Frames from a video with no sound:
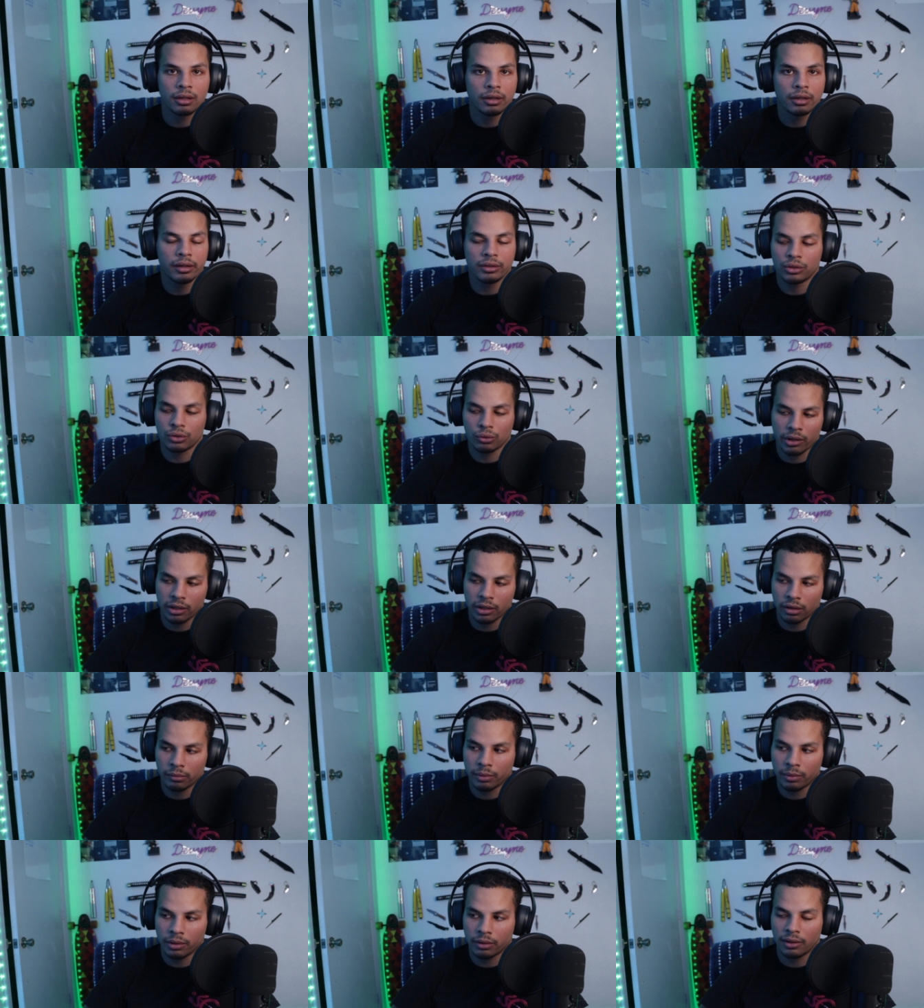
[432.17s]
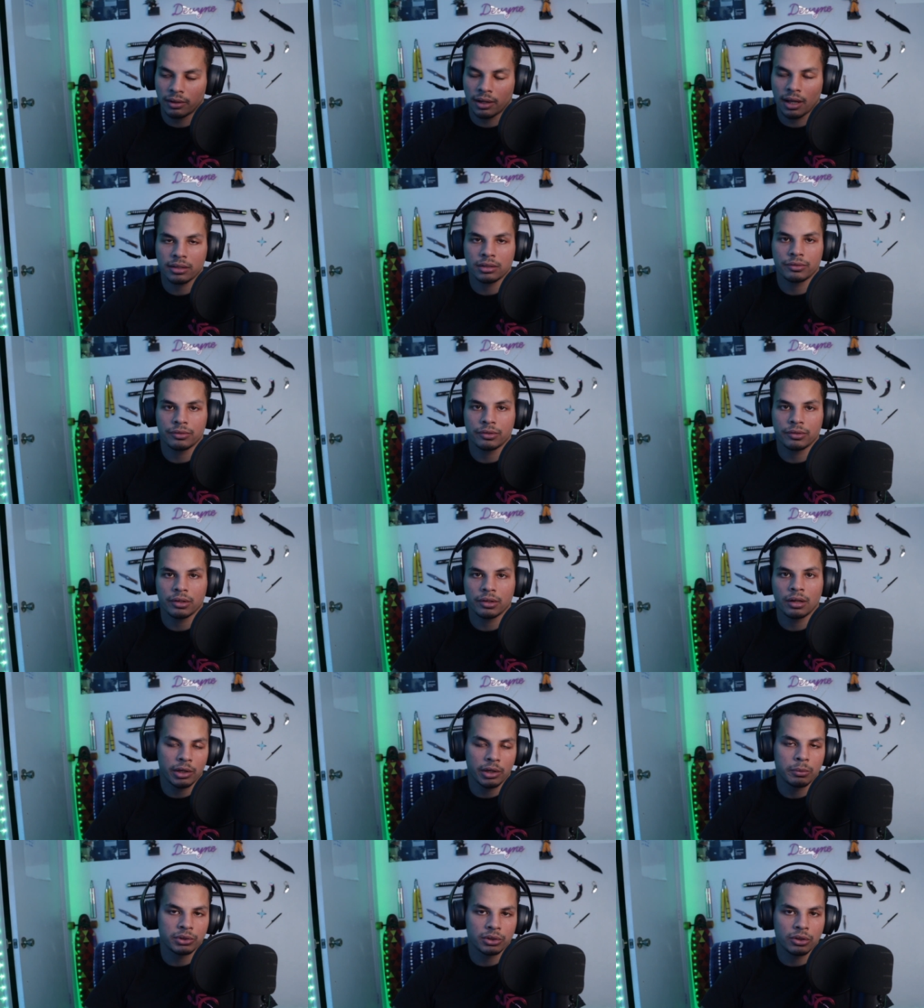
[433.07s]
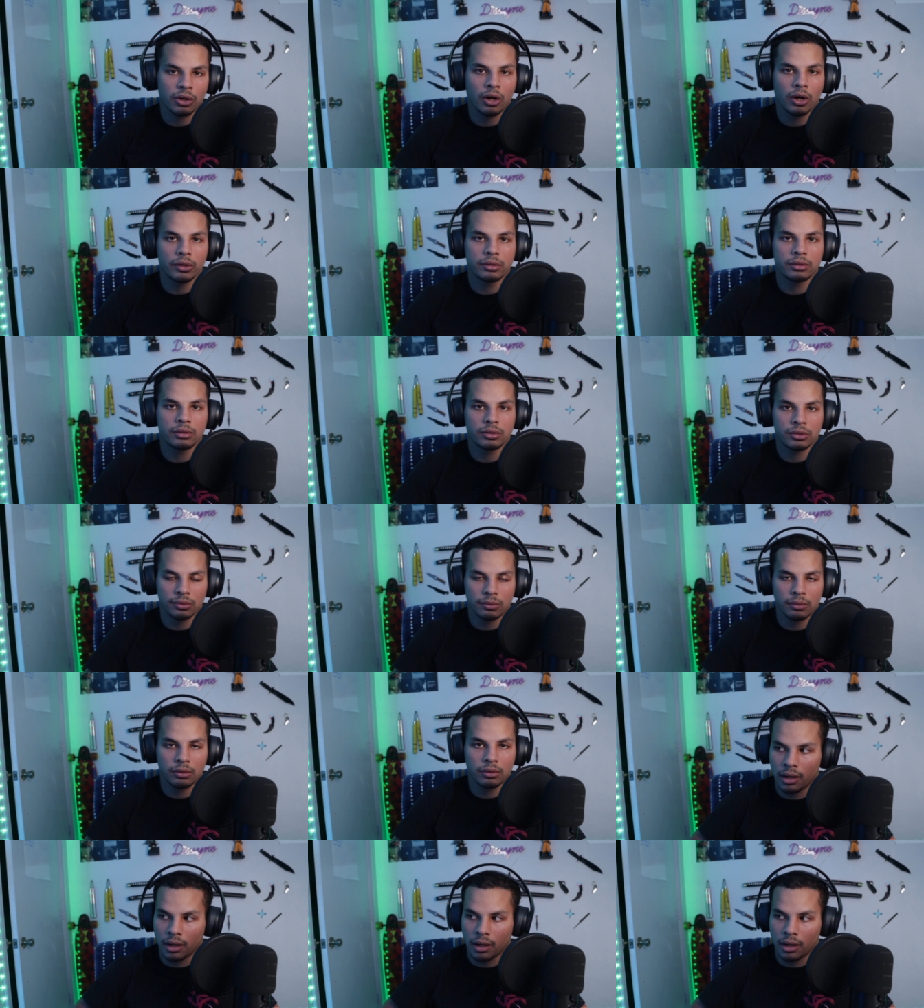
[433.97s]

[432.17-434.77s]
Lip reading: He just wanted to be a philosopher, but he was called to